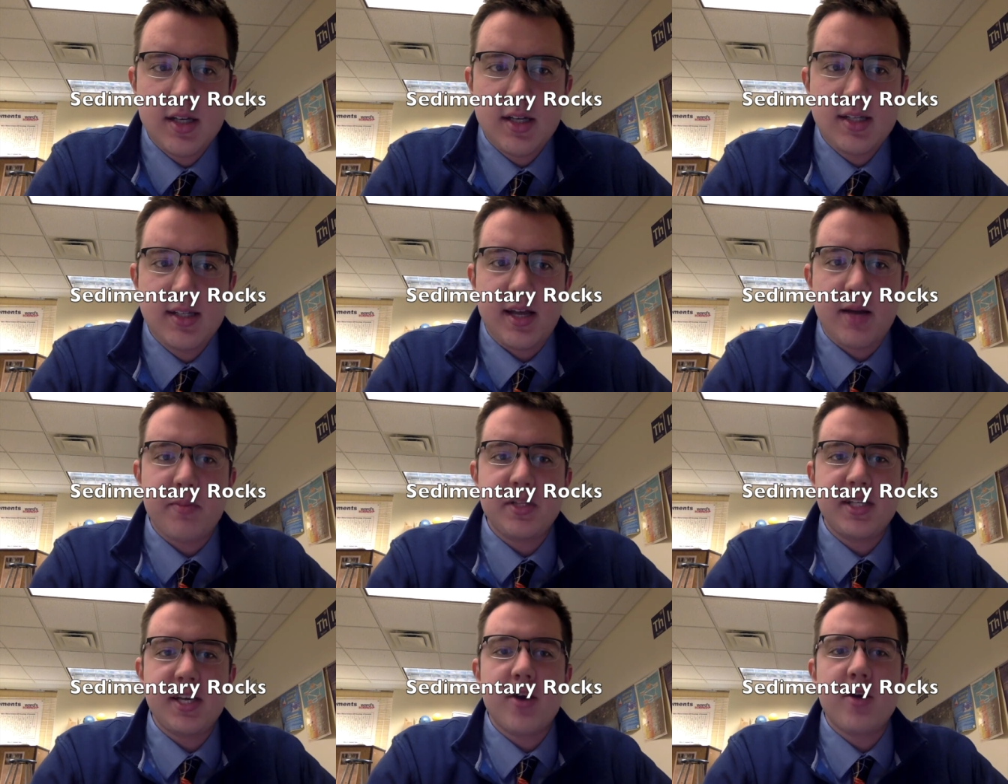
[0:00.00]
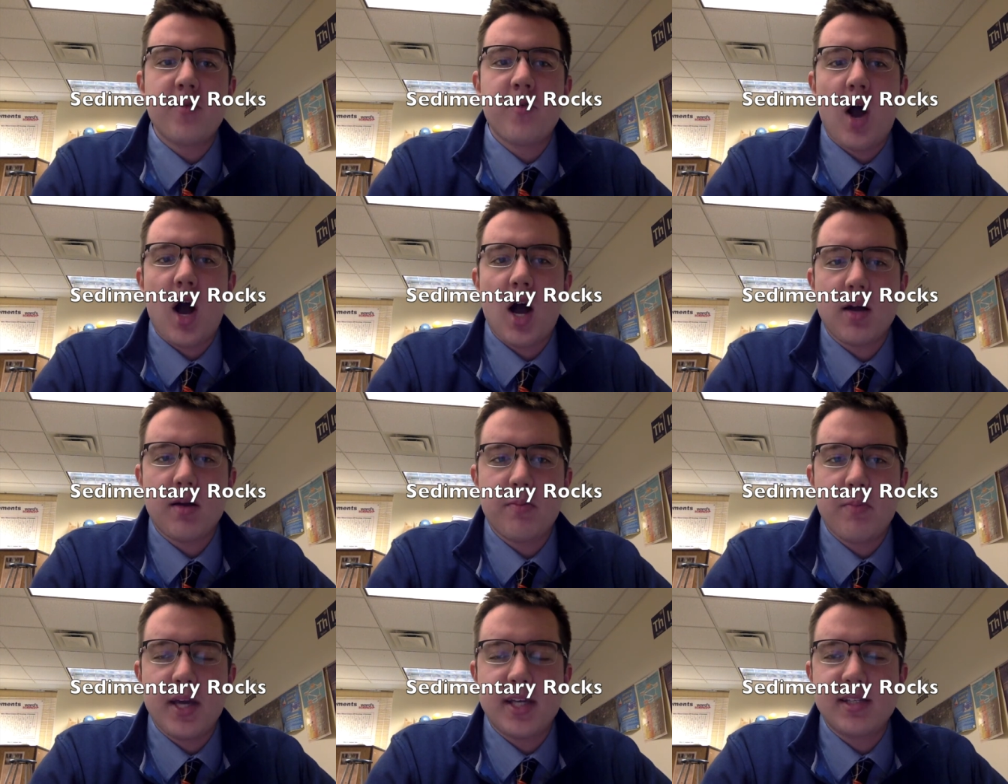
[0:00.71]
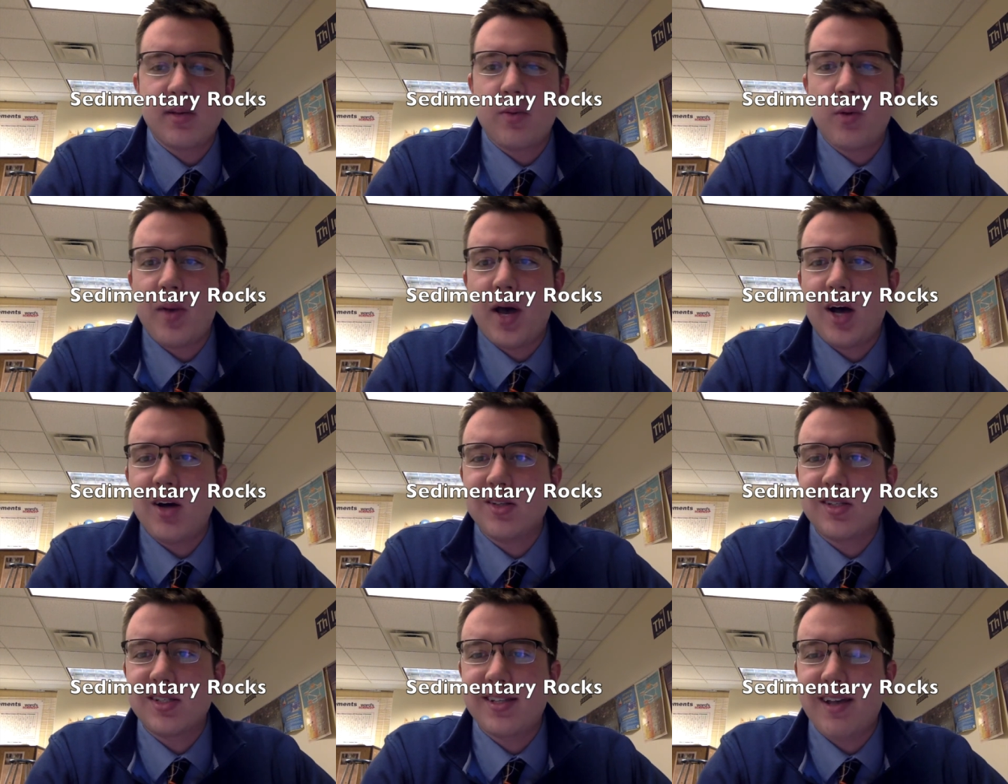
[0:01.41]
Sedimentary rock makes up
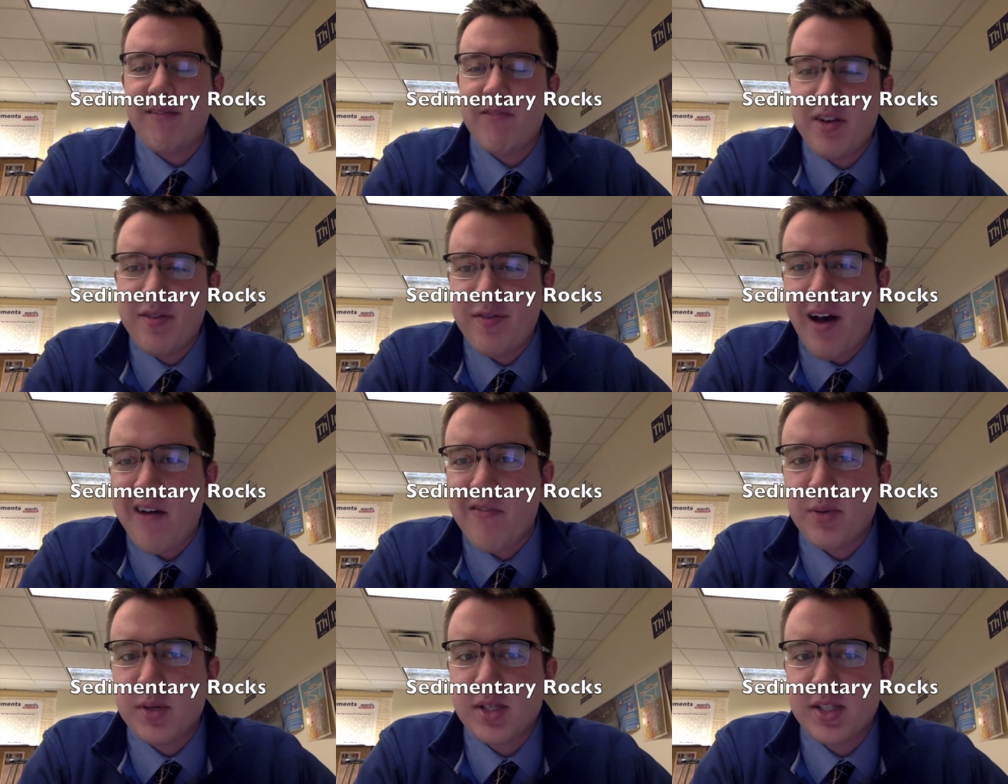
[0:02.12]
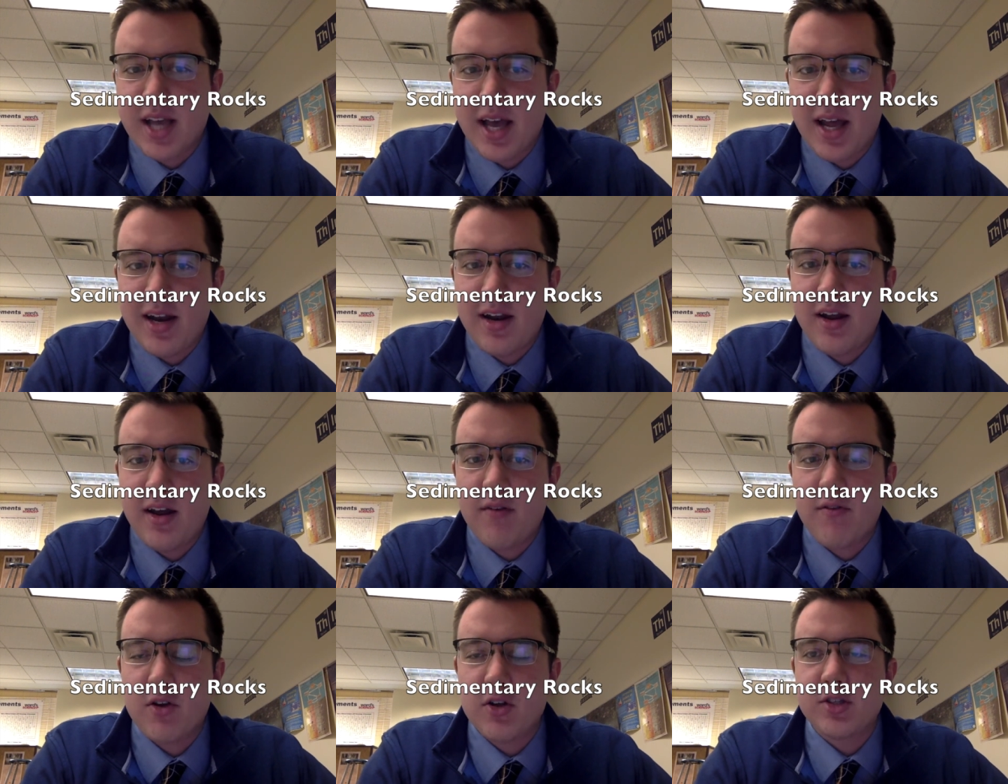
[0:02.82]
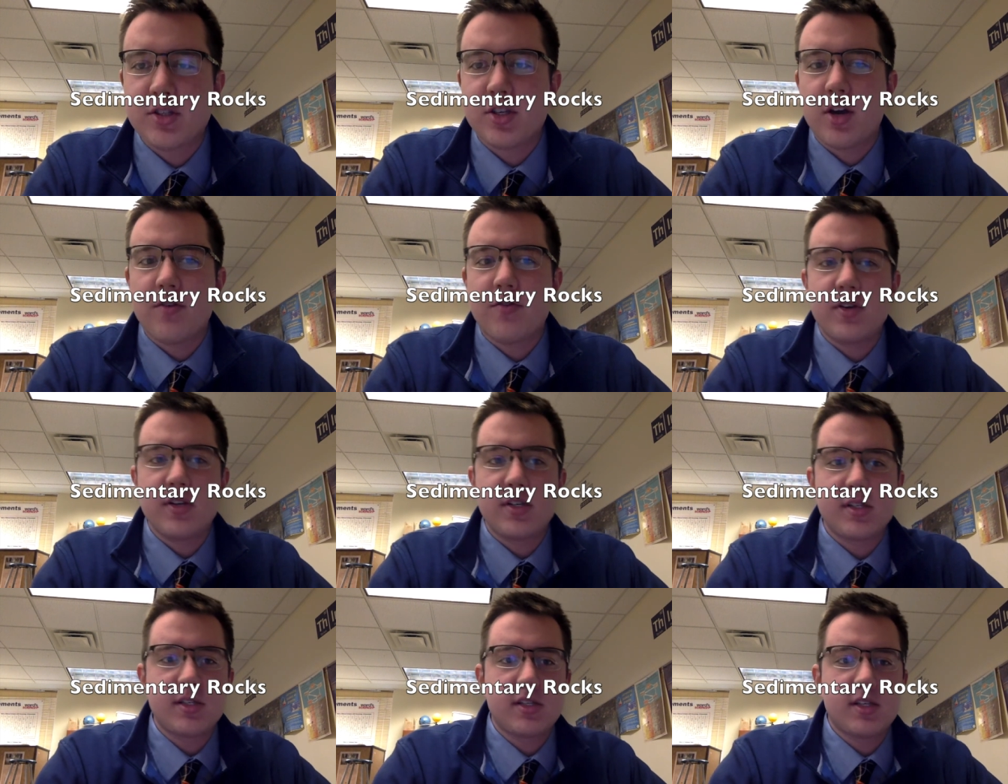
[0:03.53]
about 75% of Earth's
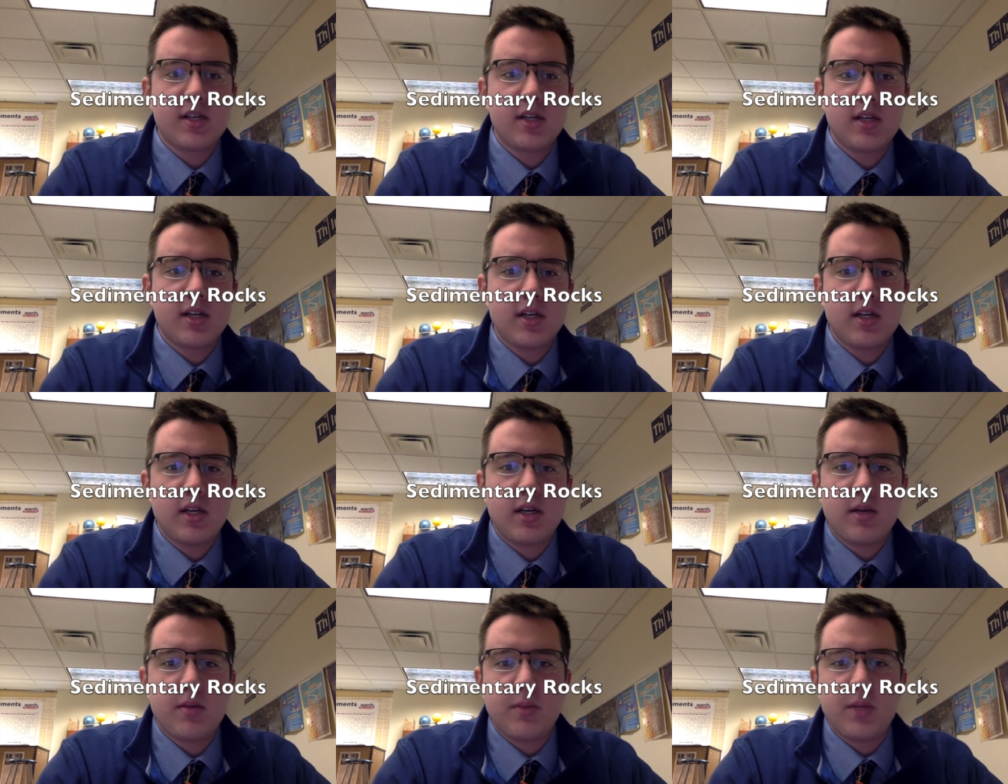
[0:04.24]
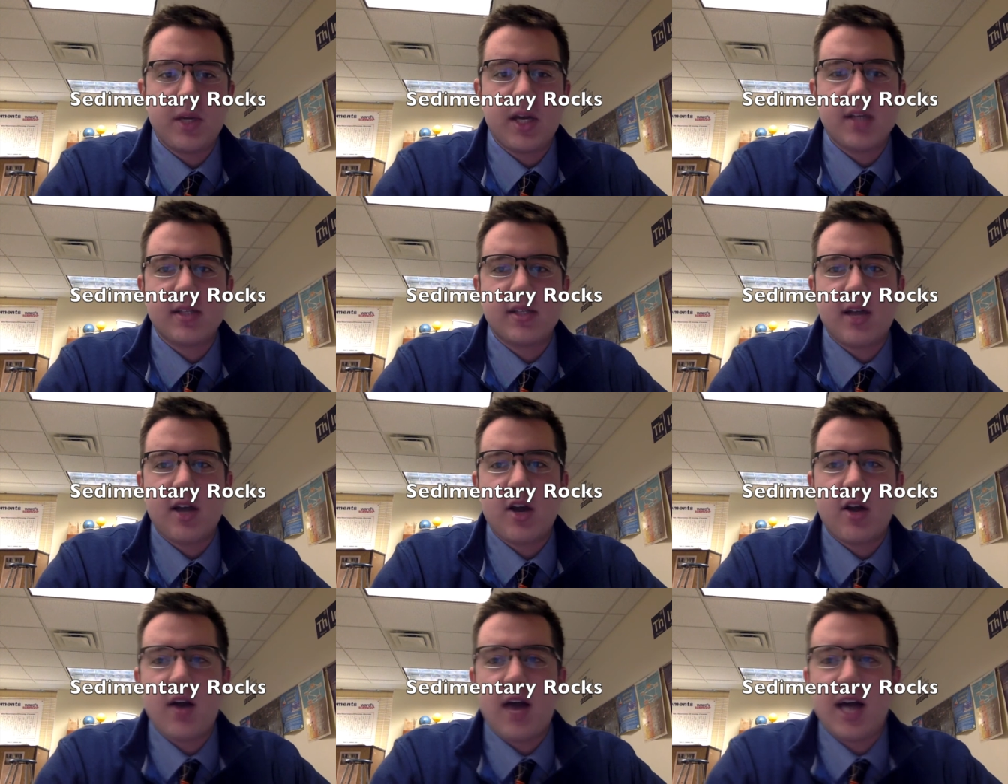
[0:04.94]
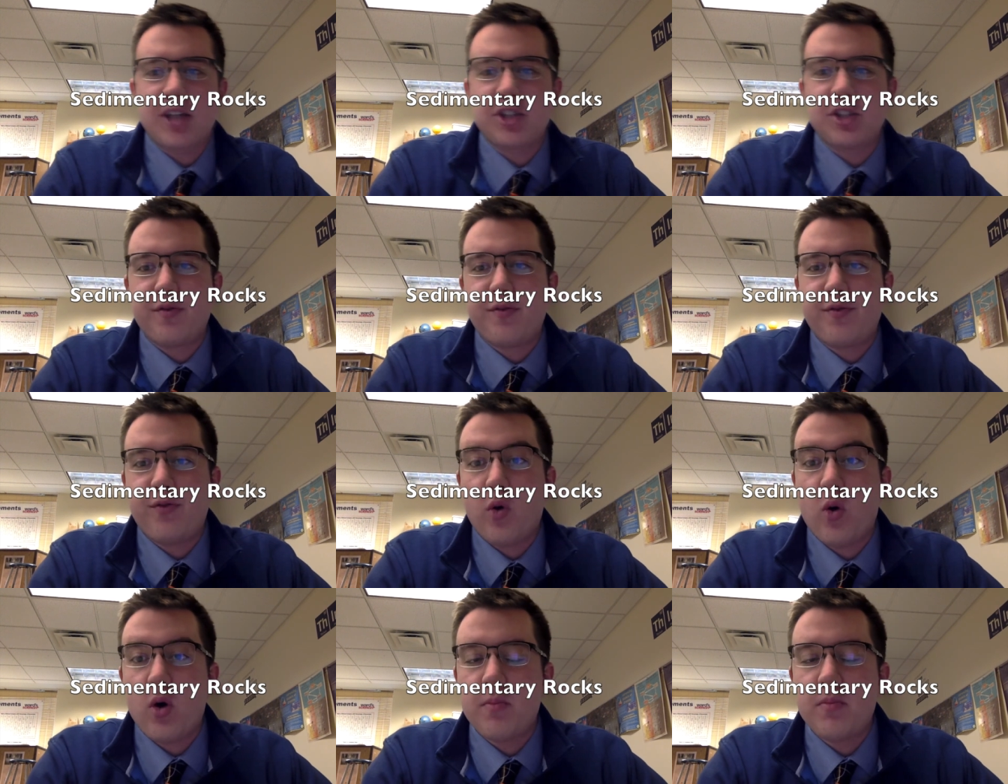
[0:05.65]
surface because they're actually
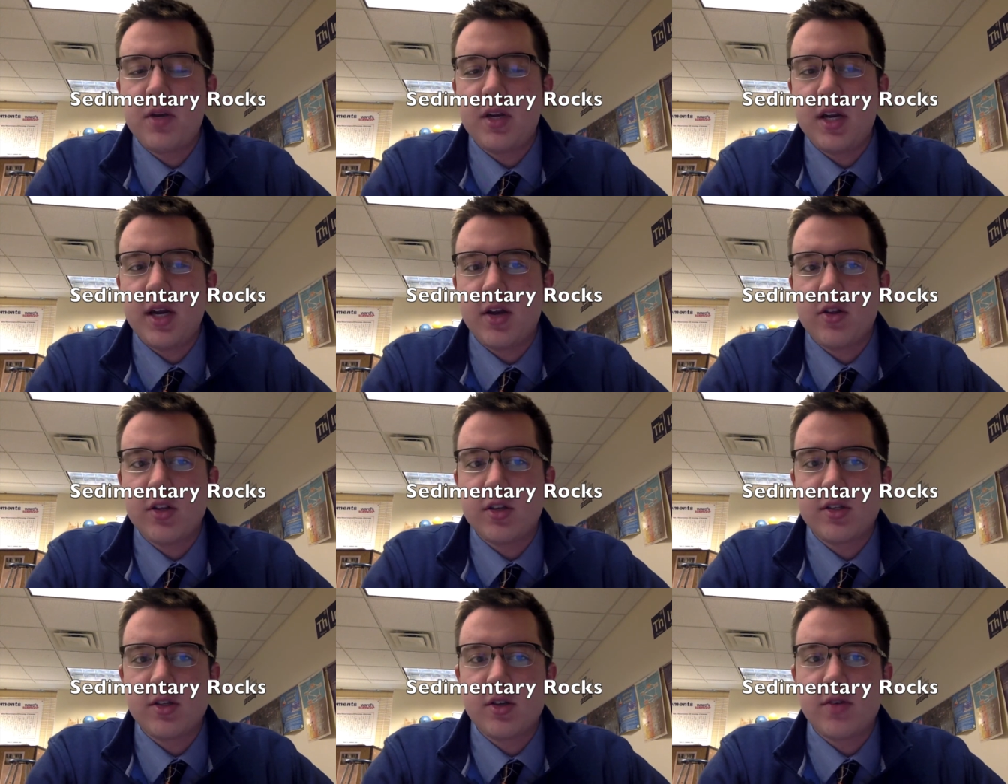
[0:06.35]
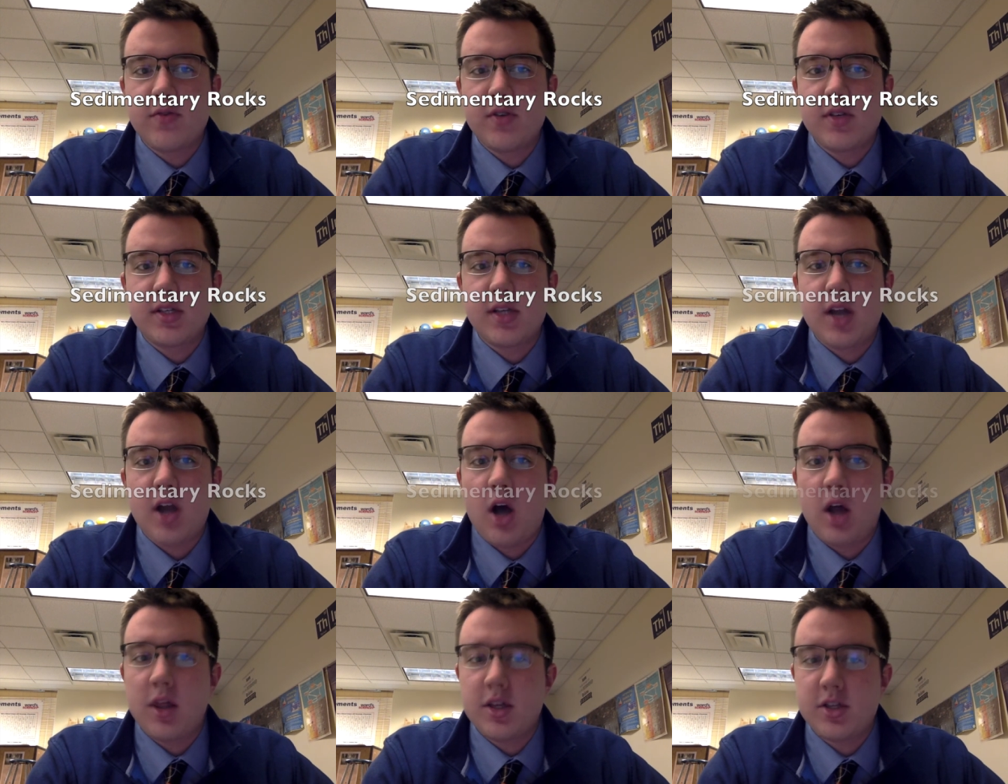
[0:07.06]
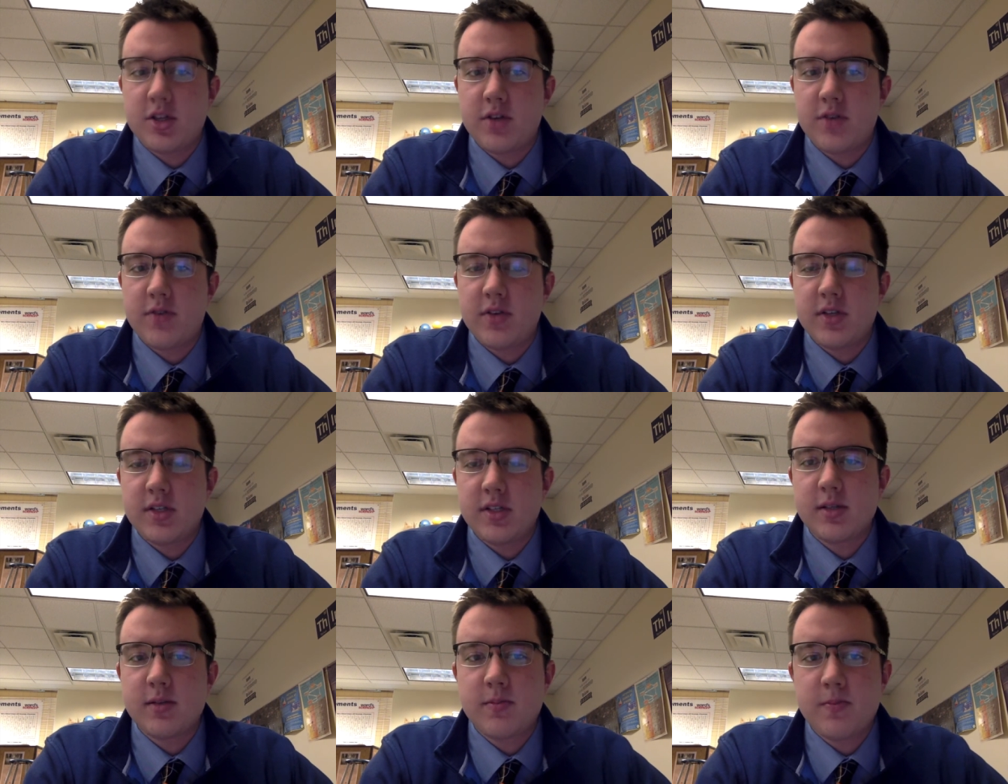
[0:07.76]
formed near the surface and on the
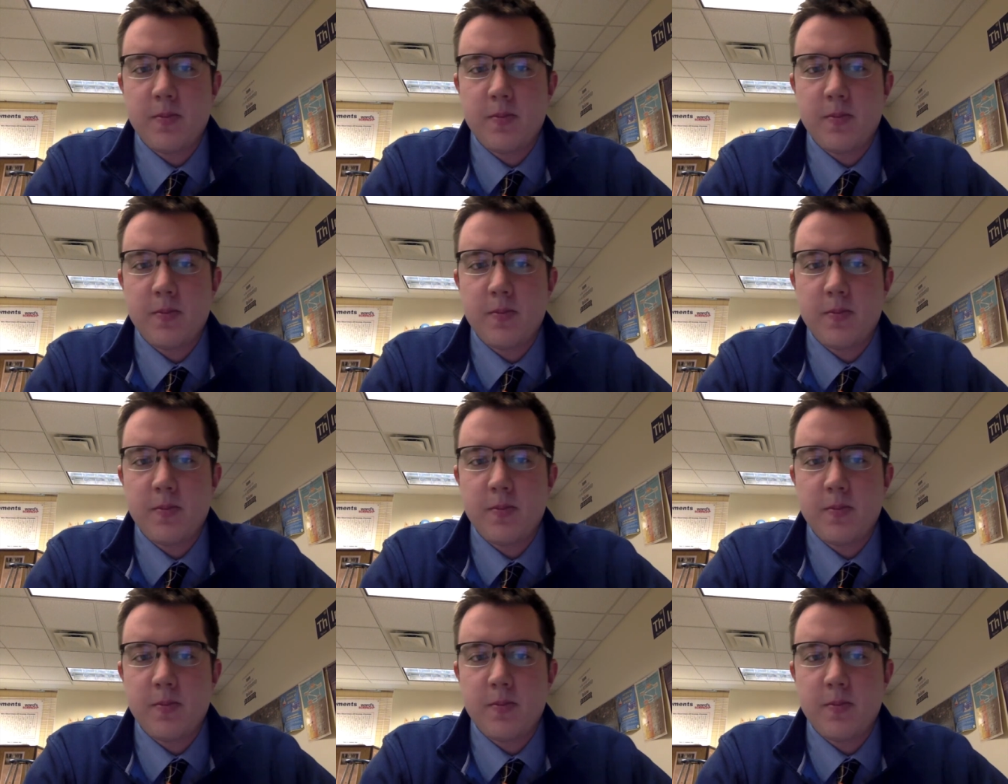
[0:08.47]
surface.